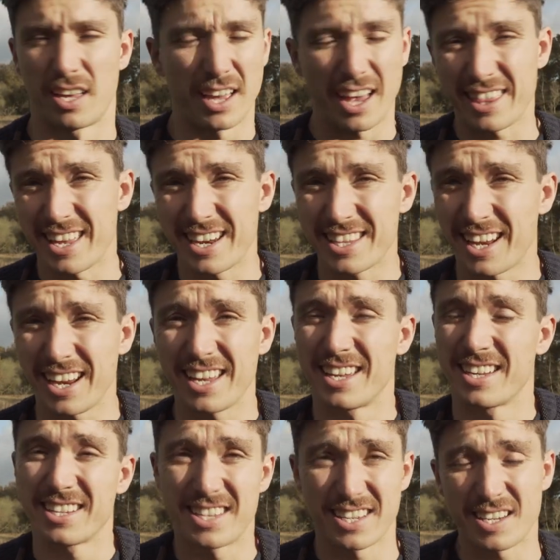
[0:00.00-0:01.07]
at the end of the day,
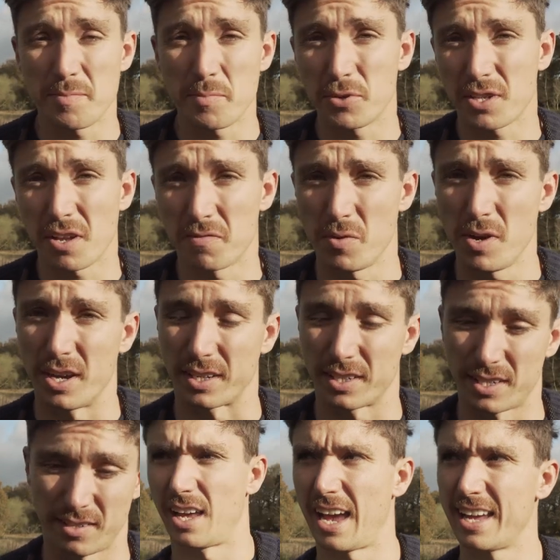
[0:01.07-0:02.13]
the simple stuff works.